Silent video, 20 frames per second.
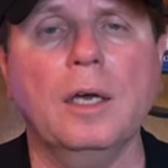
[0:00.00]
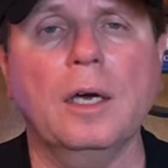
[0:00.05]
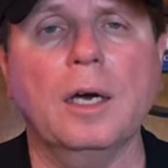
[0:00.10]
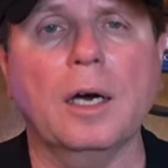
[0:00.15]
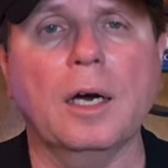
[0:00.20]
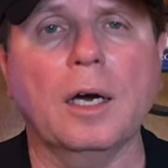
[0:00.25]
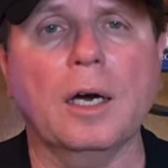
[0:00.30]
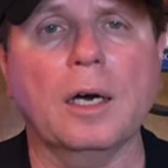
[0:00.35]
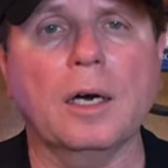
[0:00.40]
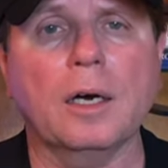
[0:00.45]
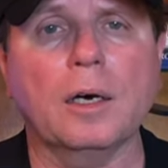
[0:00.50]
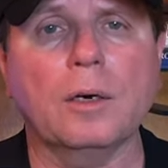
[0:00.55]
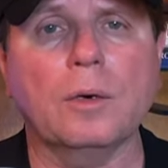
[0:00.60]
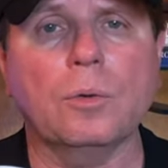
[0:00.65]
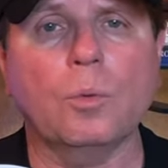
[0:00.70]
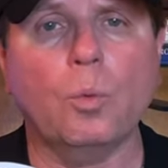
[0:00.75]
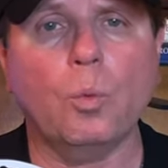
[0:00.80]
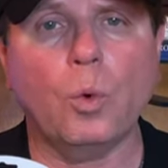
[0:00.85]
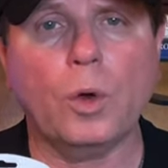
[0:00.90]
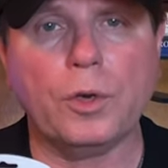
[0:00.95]
uh,
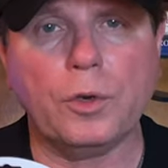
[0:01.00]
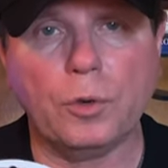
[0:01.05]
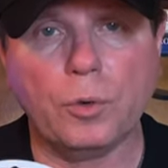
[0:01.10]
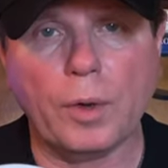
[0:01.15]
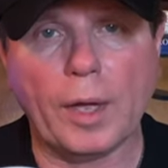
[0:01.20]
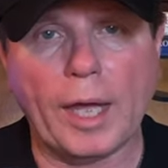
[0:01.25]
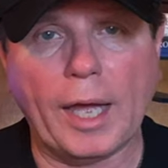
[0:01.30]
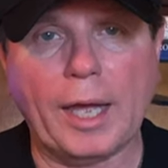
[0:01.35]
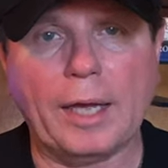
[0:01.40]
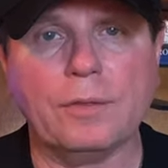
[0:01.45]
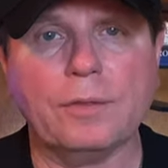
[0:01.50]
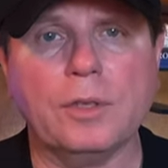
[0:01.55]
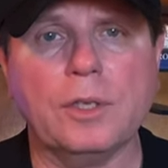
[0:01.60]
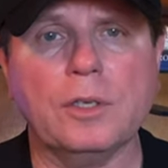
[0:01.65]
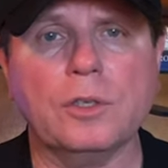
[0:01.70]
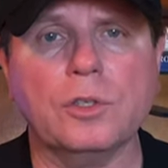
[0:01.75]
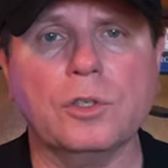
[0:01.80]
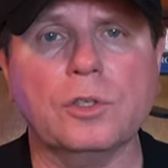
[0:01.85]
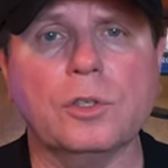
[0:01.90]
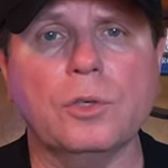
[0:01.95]
when you add
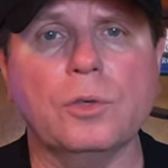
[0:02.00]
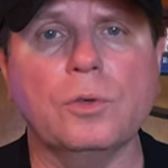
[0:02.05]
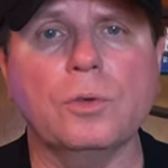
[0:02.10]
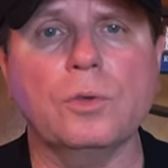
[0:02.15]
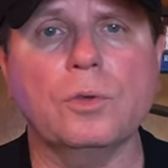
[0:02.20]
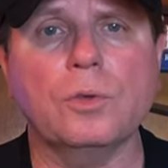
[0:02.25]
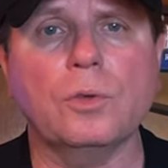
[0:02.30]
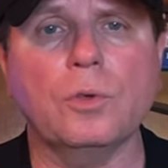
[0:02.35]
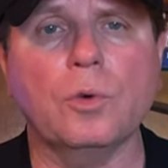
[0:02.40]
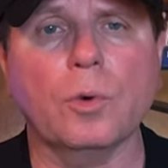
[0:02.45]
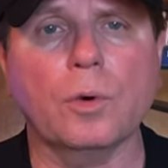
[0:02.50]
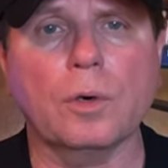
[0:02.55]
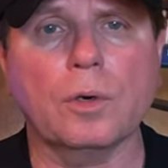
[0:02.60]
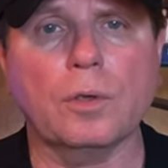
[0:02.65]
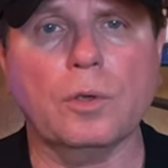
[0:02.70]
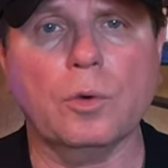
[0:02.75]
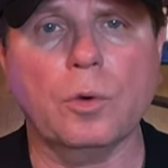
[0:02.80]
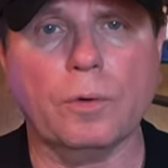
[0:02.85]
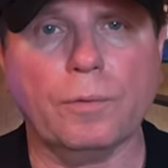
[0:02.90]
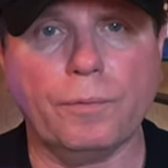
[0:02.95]
these to your
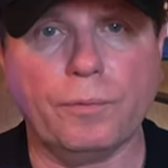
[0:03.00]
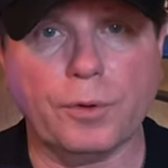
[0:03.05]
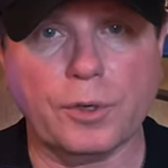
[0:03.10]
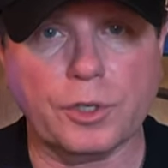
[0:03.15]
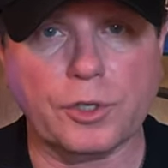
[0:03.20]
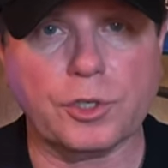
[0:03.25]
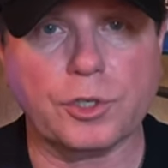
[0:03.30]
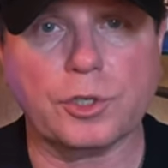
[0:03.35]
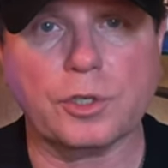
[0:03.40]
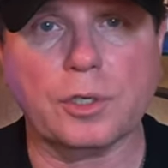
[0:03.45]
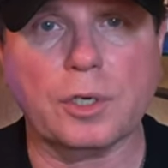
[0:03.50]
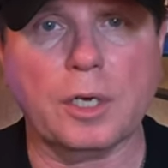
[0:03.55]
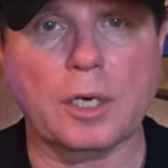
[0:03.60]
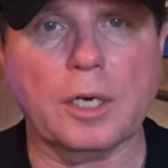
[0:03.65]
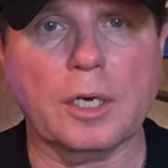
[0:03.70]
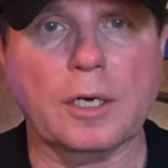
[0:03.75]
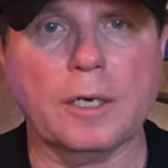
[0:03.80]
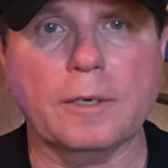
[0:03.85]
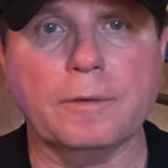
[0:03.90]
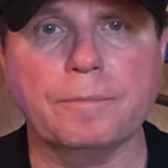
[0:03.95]
your fish
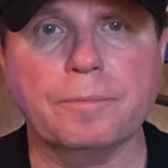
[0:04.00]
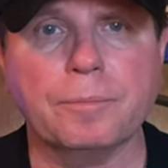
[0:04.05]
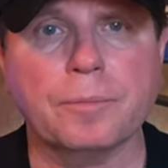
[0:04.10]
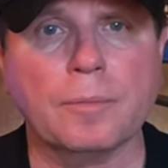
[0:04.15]
uh,